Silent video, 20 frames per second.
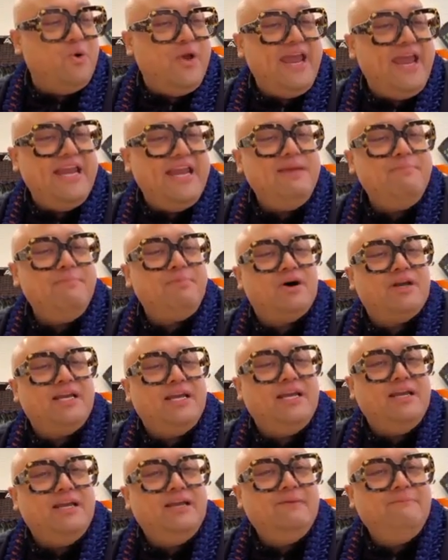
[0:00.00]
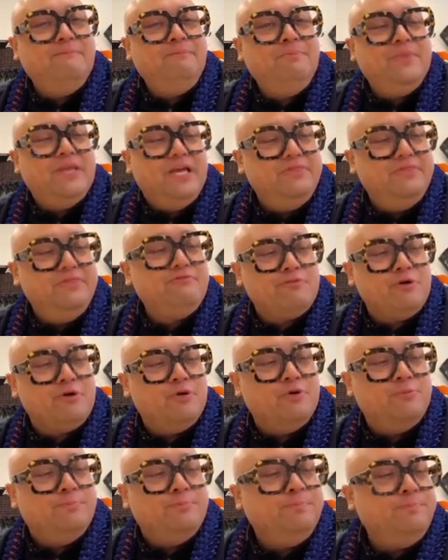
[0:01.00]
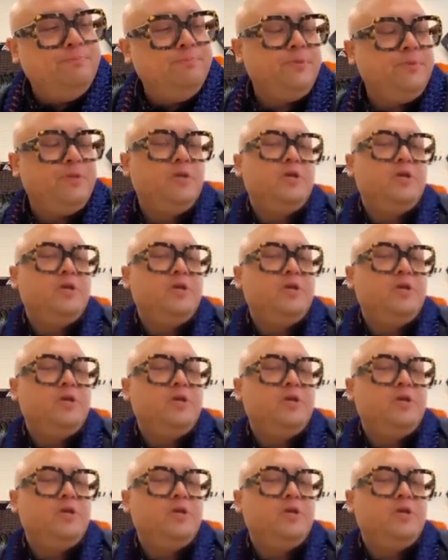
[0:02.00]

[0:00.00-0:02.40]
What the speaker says: for anybody in the room